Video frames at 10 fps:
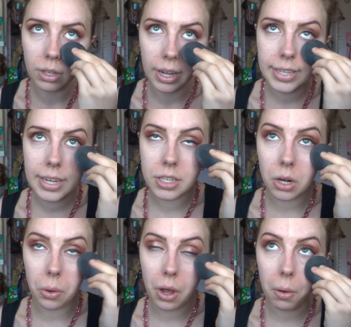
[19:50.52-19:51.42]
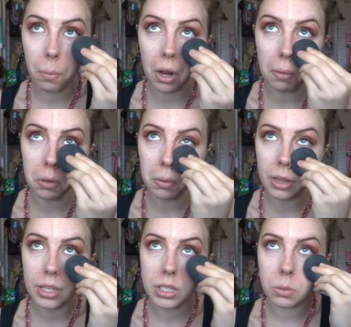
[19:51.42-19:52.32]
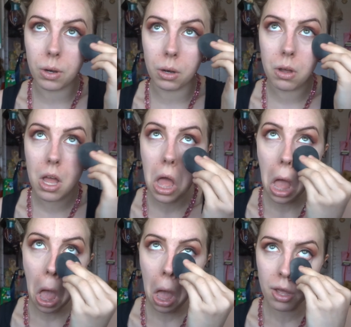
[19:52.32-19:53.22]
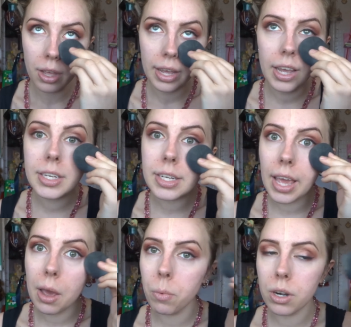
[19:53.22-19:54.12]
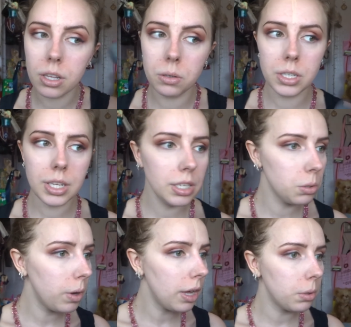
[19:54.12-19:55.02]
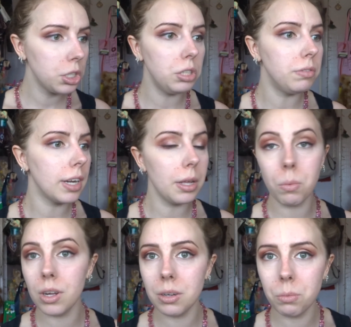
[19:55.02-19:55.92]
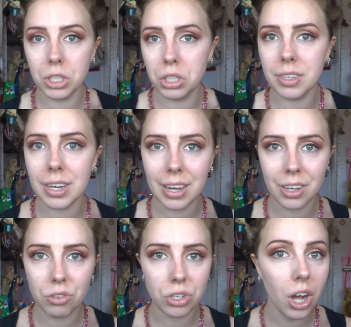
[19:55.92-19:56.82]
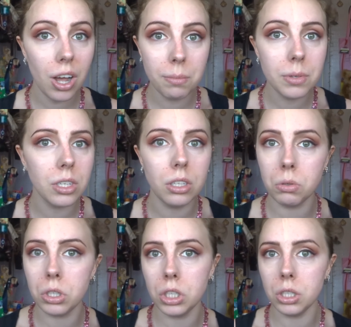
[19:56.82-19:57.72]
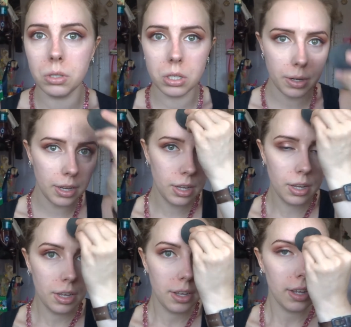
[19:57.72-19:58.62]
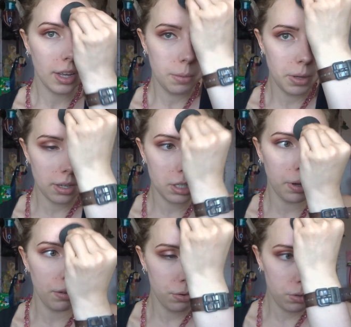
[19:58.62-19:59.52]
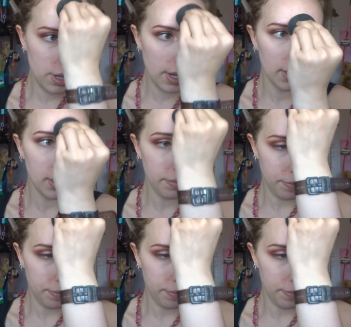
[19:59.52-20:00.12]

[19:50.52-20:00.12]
I tend to look up while I'm doing this as well. It is again one of those things where once you've done it 100 times, you're just used to it. Coming up to my forehead,